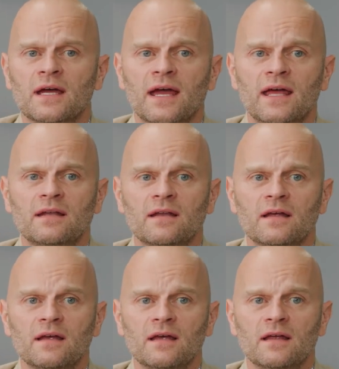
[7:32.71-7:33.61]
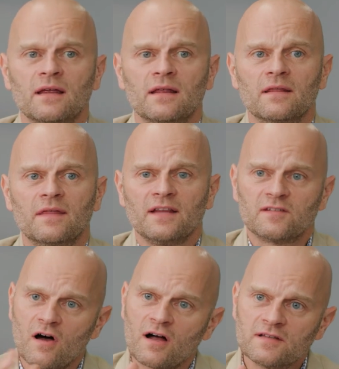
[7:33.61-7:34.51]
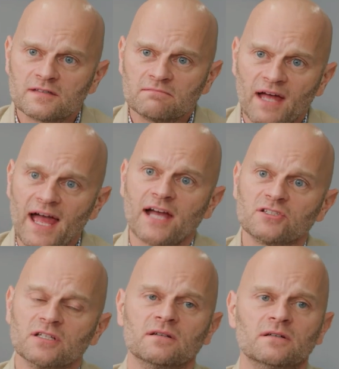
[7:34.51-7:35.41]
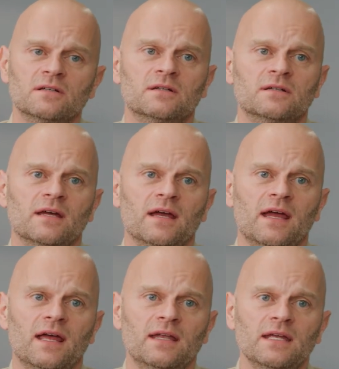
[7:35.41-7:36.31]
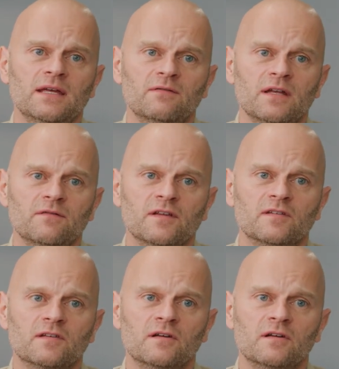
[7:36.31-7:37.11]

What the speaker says: And that's God's action. And even if it's